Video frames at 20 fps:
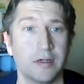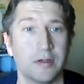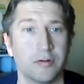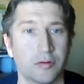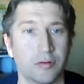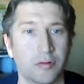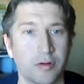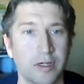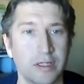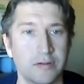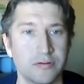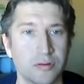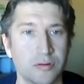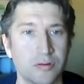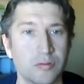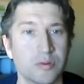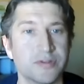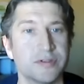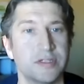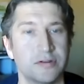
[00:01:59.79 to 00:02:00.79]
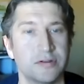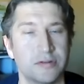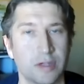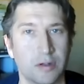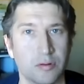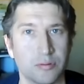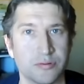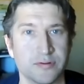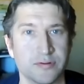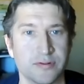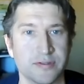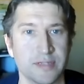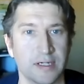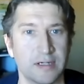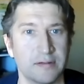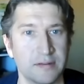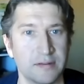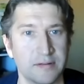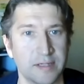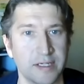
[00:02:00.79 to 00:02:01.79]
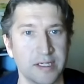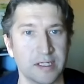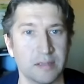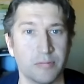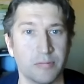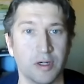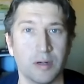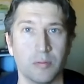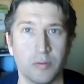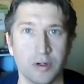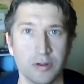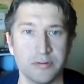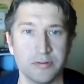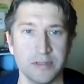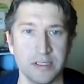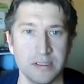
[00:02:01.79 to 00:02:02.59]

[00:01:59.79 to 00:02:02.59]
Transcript: the Grand Tour was an indulgence undertaken by wealthy